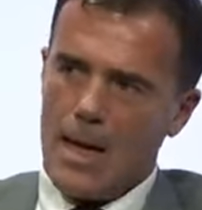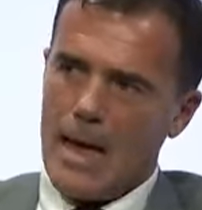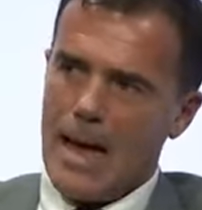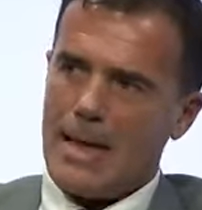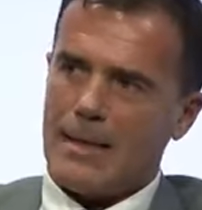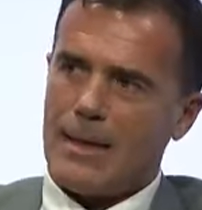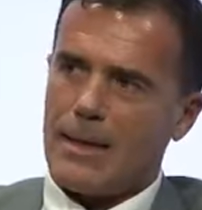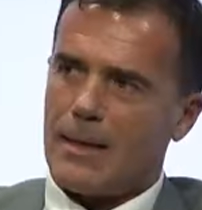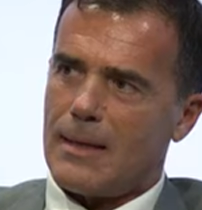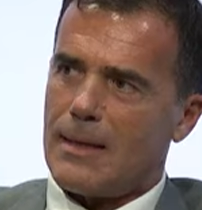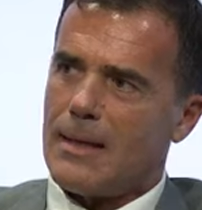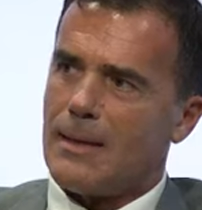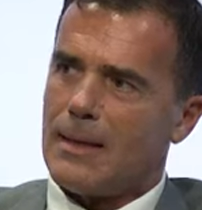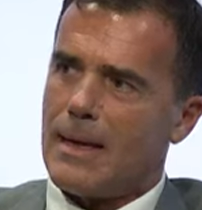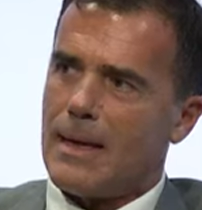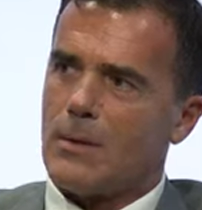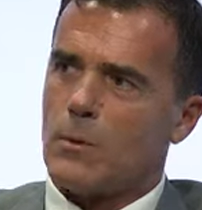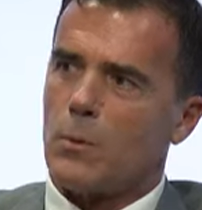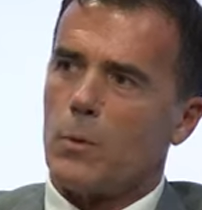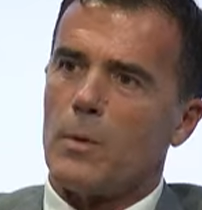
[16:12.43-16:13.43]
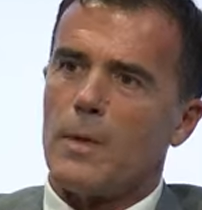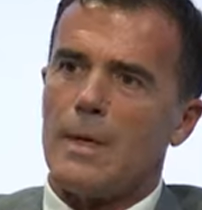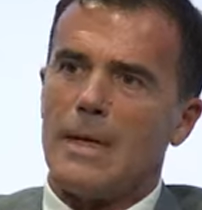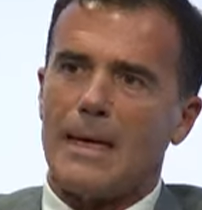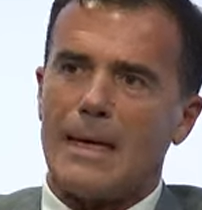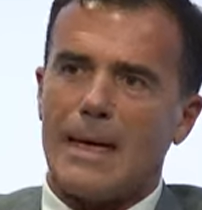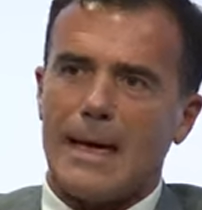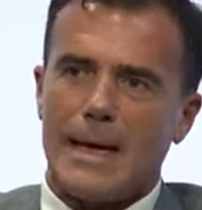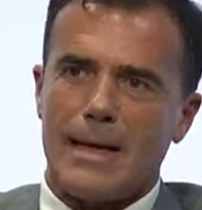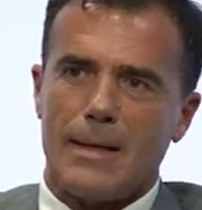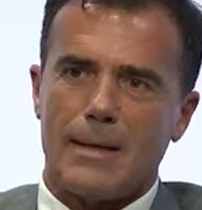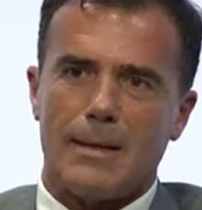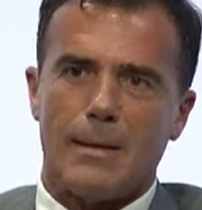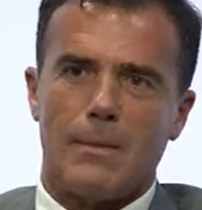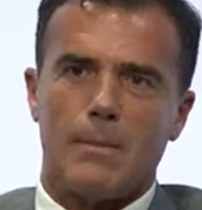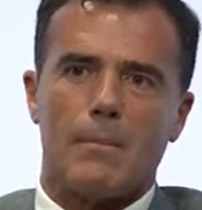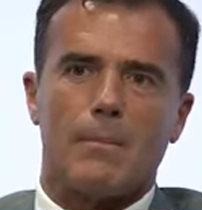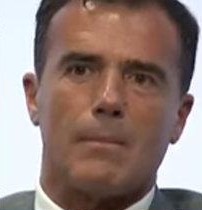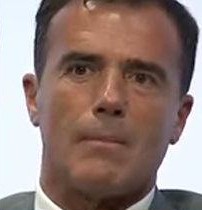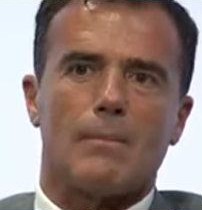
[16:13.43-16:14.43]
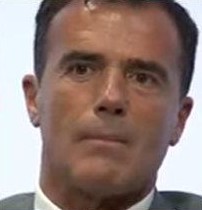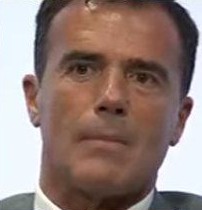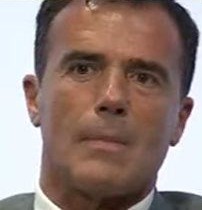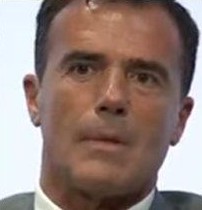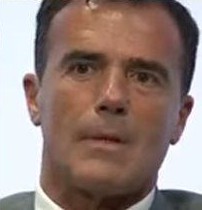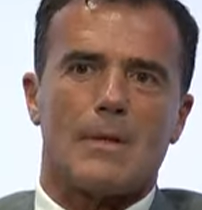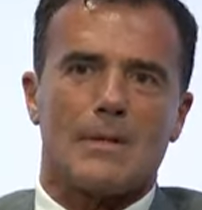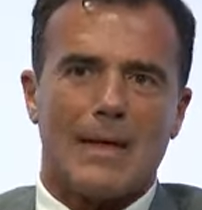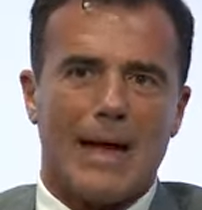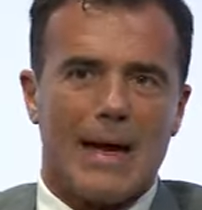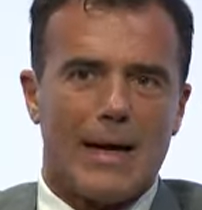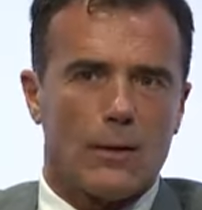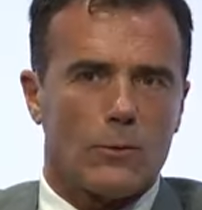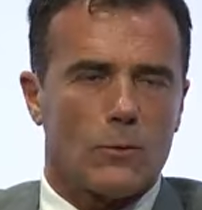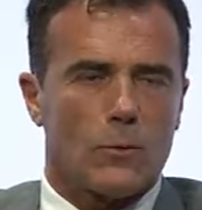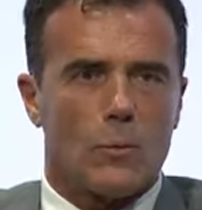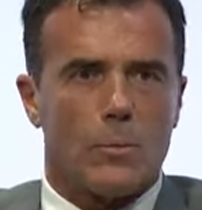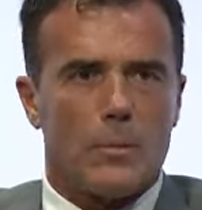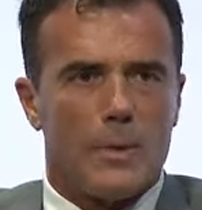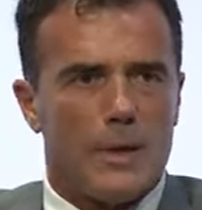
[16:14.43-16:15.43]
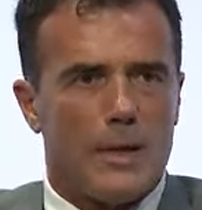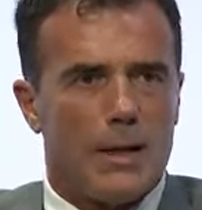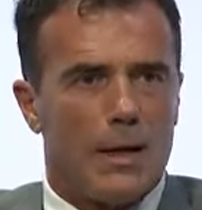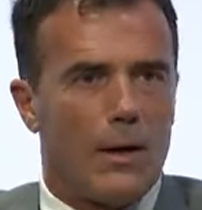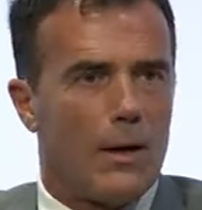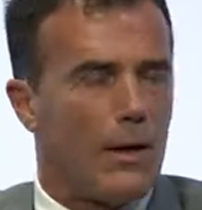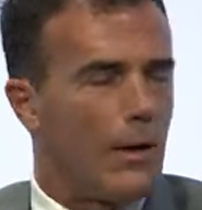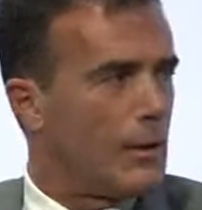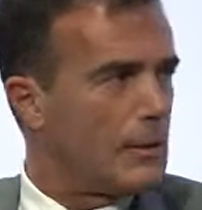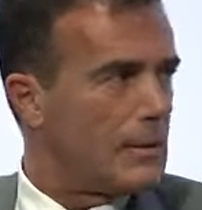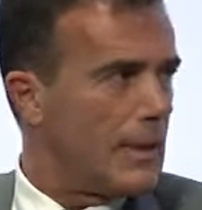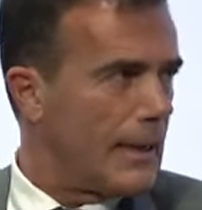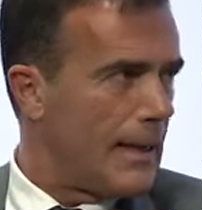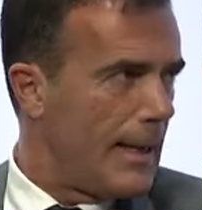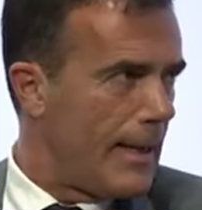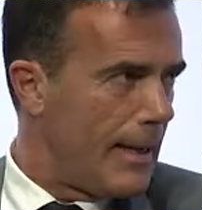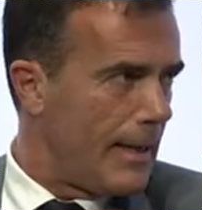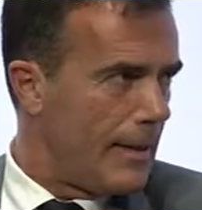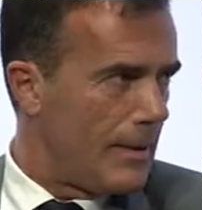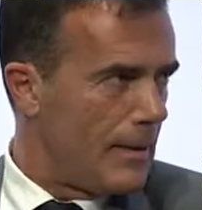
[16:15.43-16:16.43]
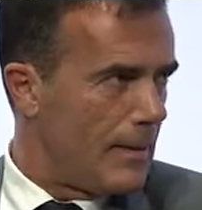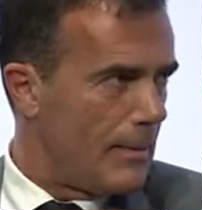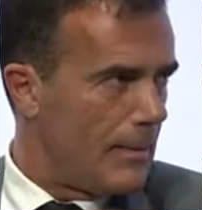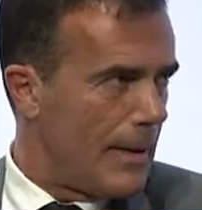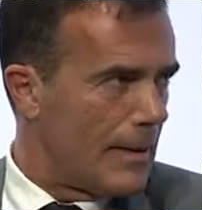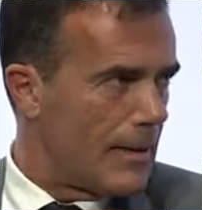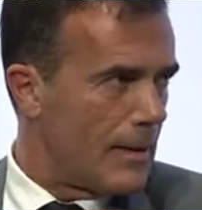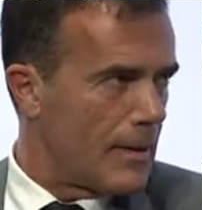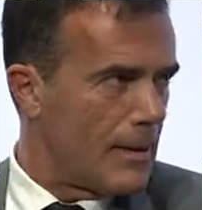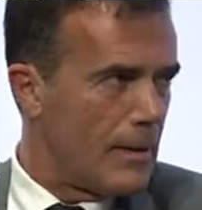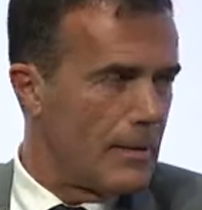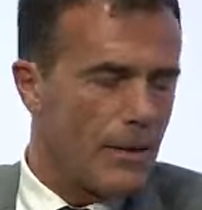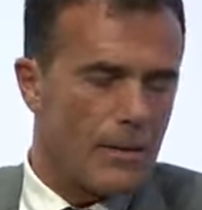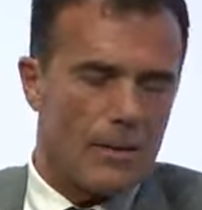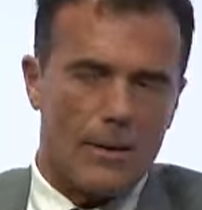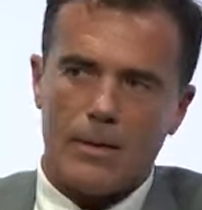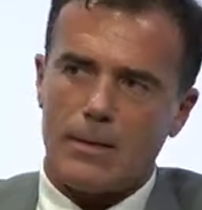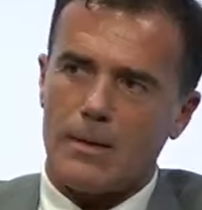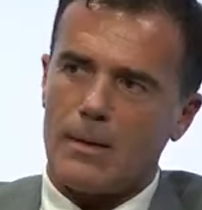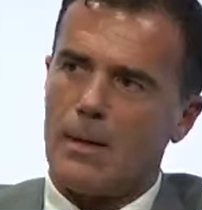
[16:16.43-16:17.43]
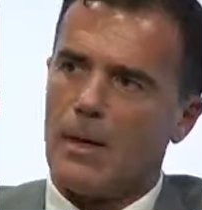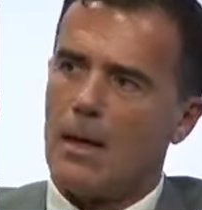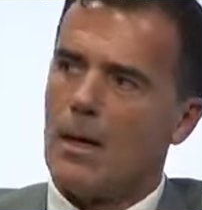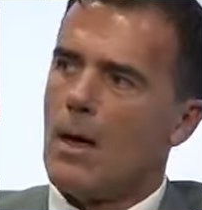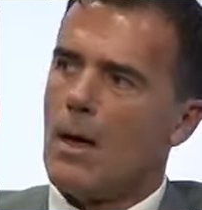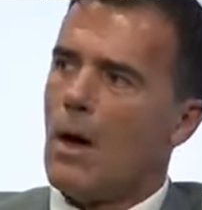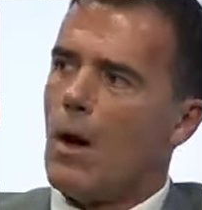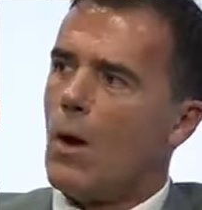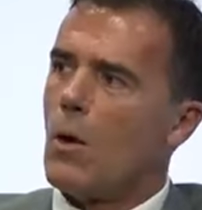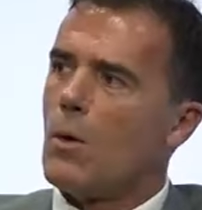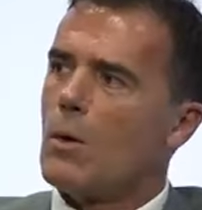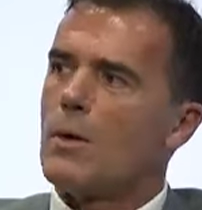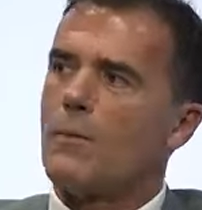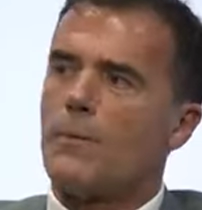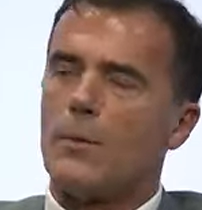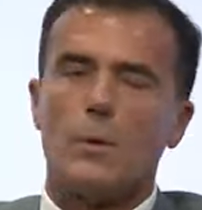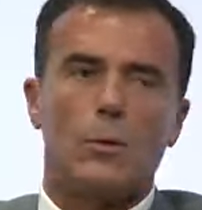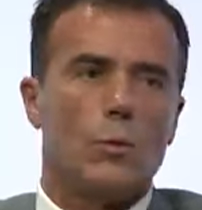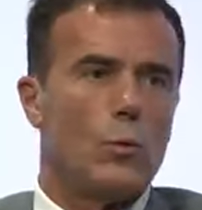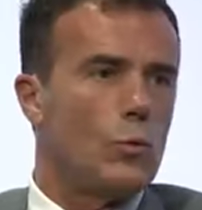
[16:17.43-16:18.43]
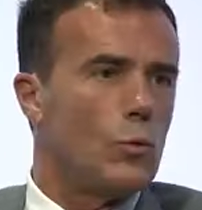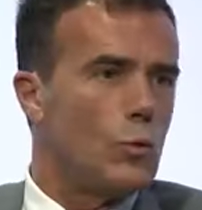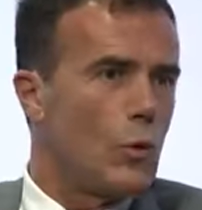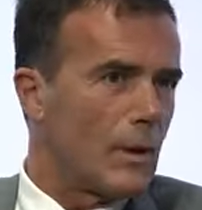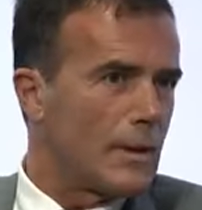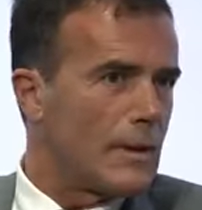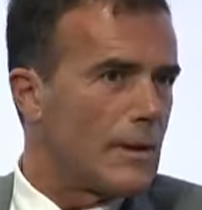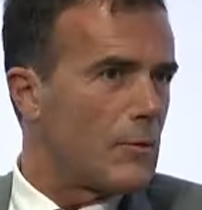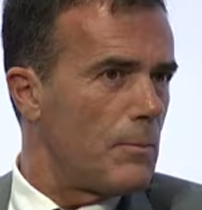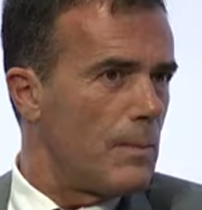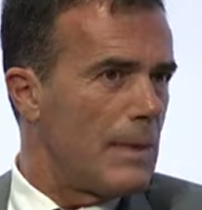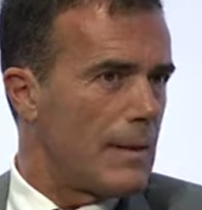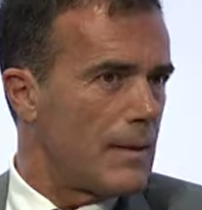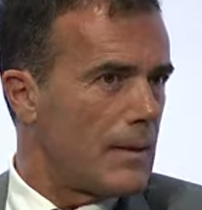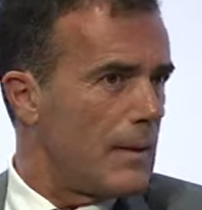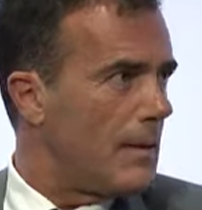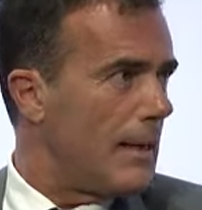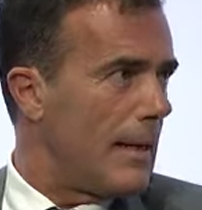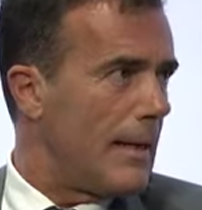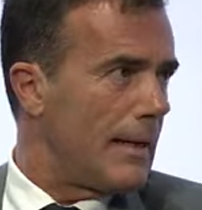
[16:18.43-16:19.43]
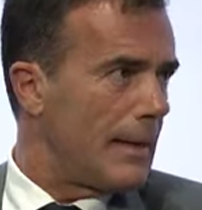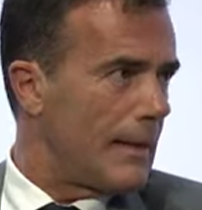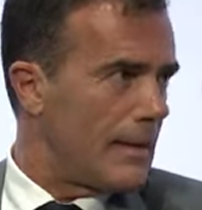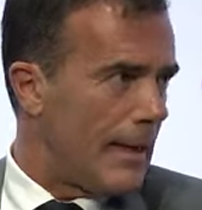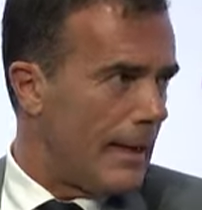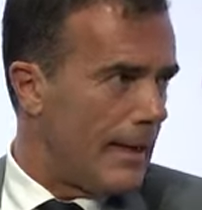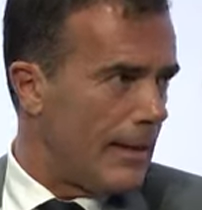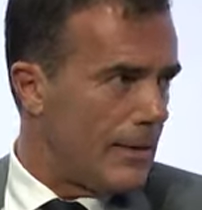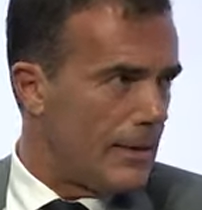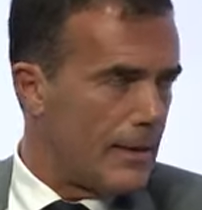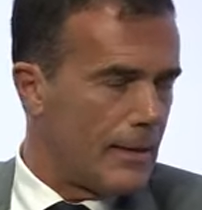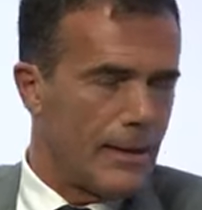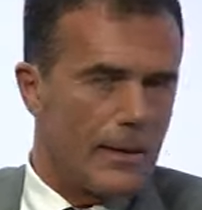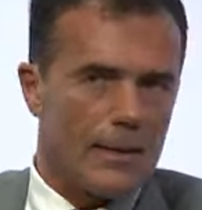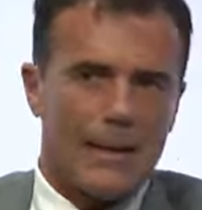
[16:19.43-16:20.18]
And I think that we can start to be heard again by the citizens only if we do not dismiss their anxiety.